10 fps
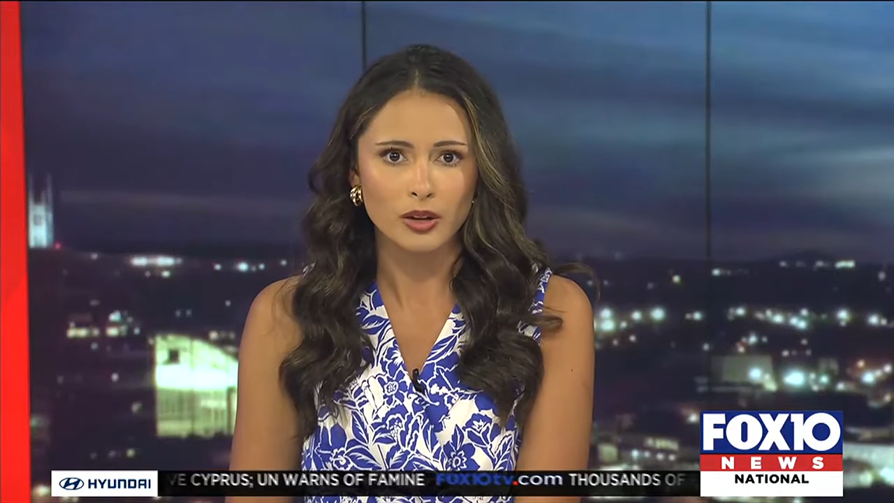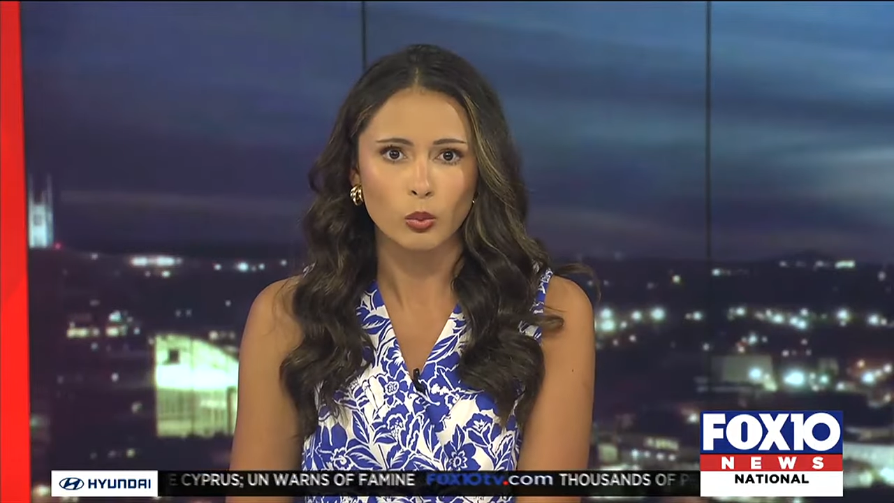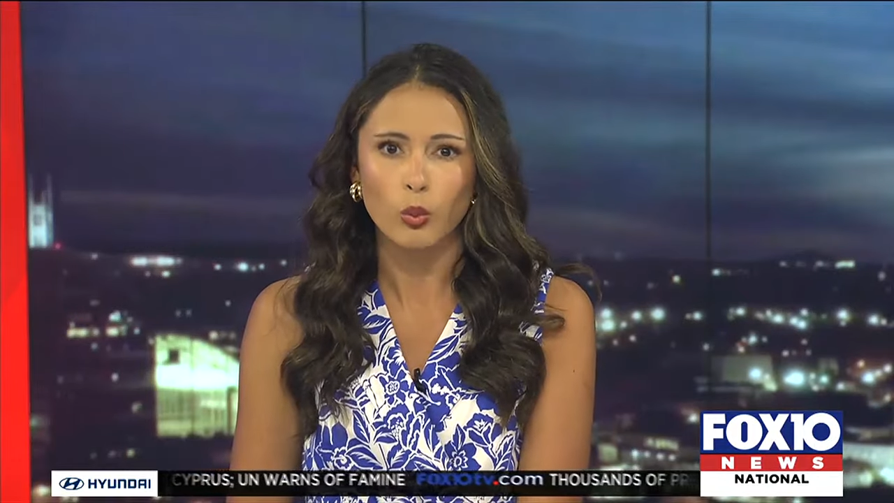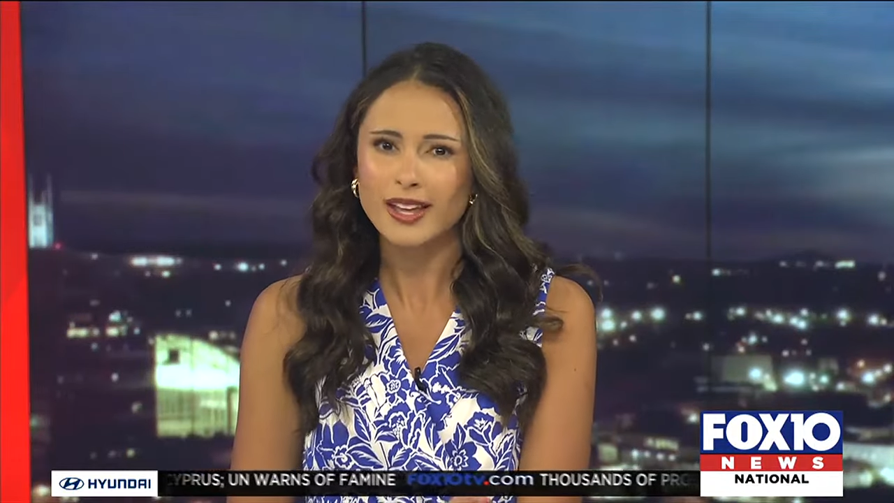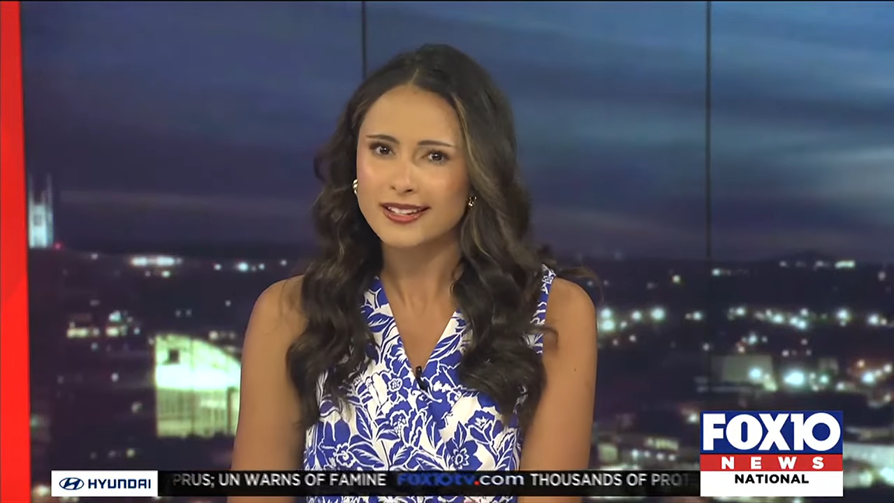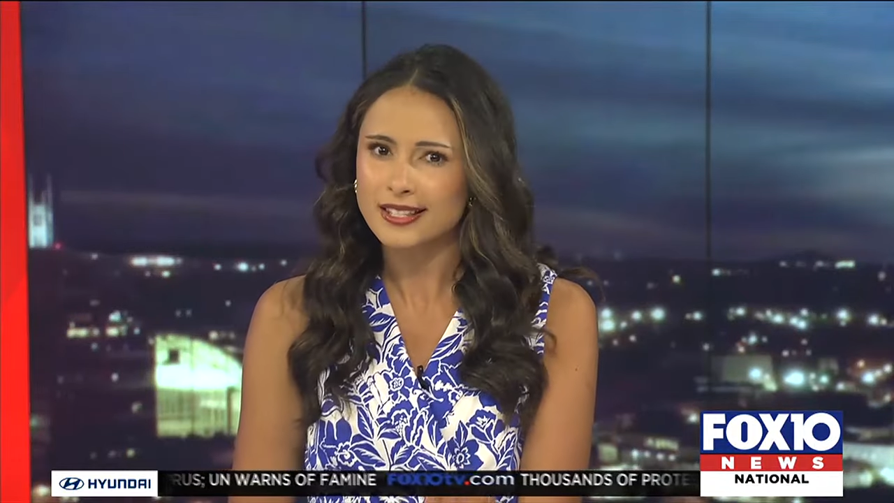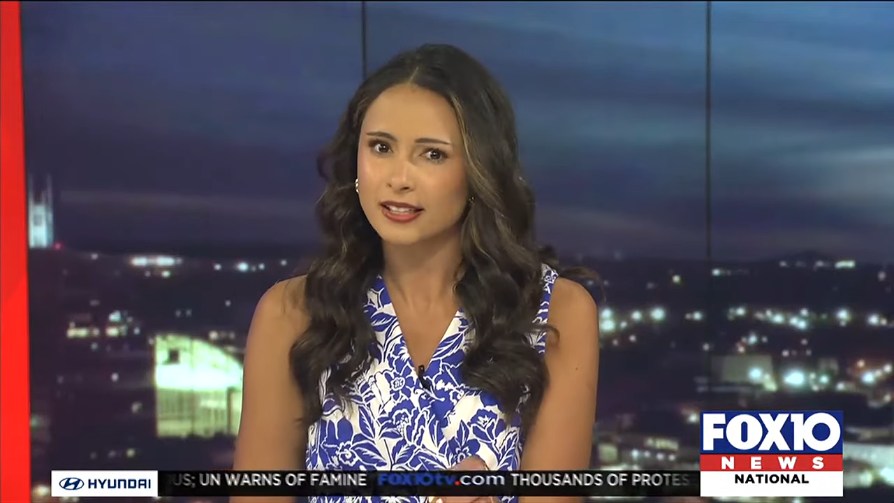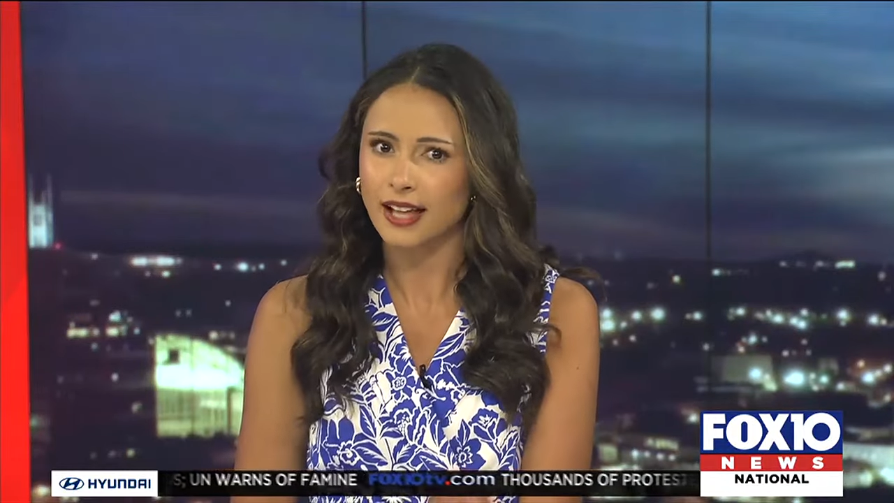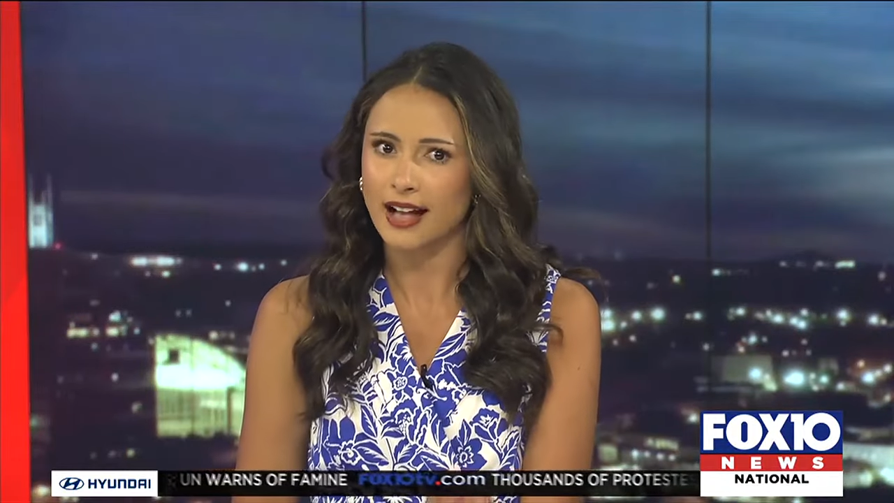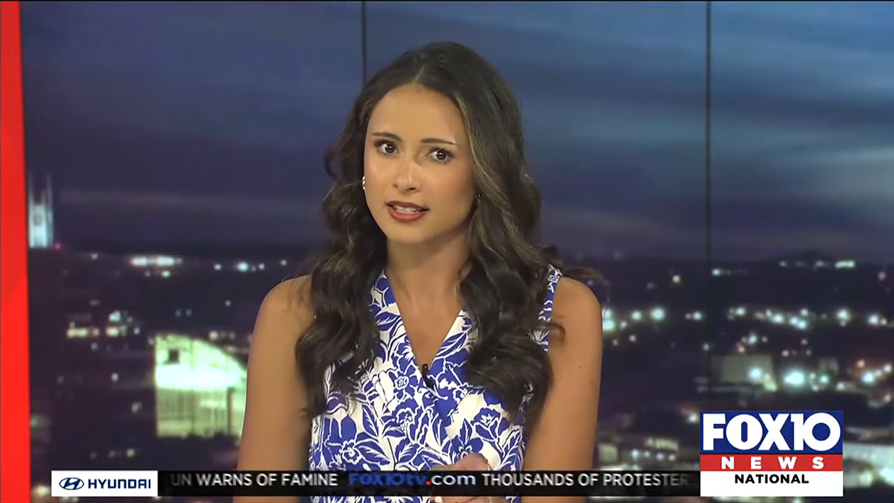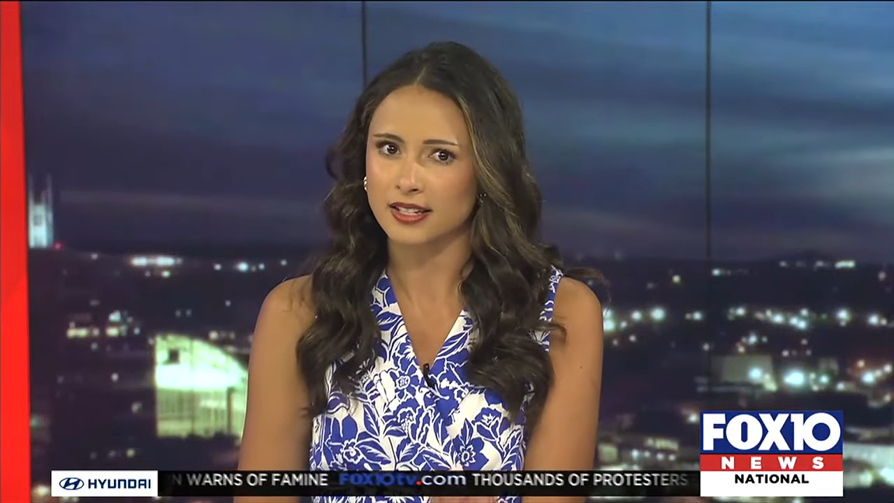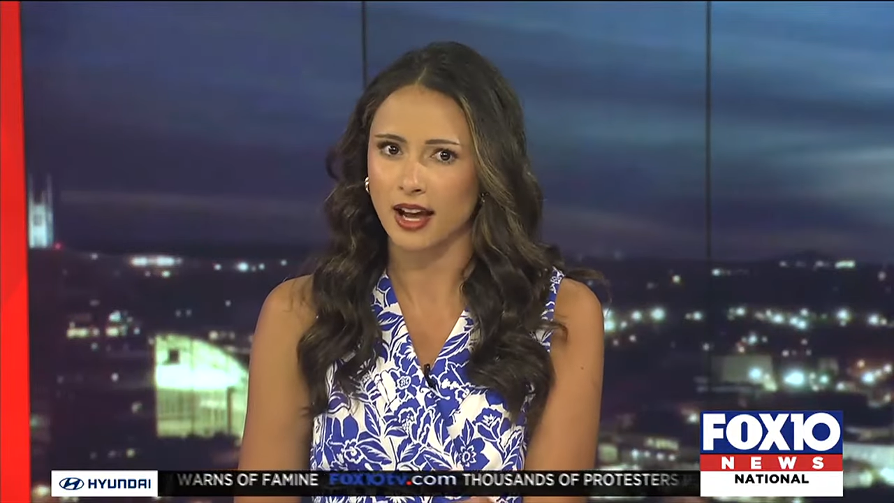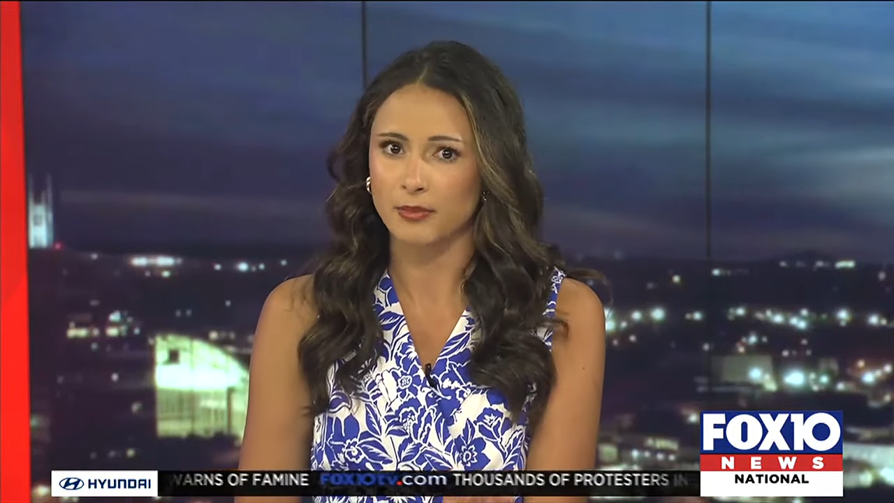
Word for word: but when is the last